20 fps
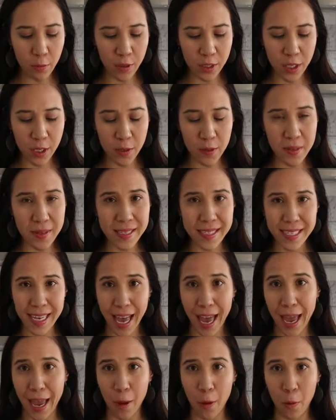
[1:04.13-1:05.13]
will use
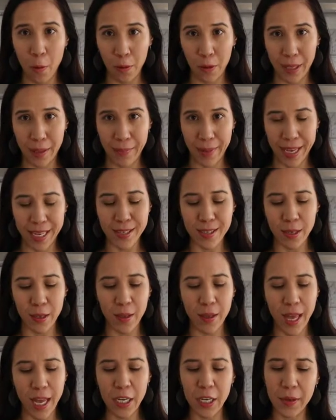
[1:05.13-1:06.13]
Thai holy
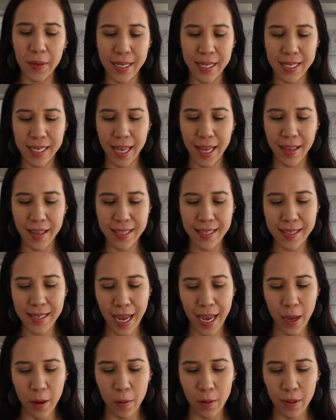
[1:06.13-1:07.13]
basil, and you can tell it's
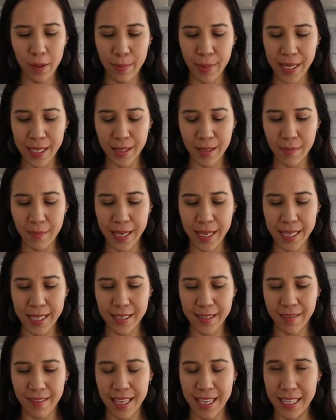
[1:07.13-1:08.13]
Thai holy basil
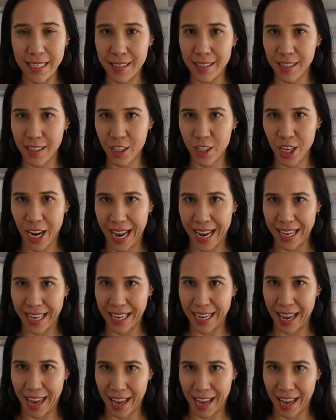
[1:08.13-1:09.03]
because of these jagged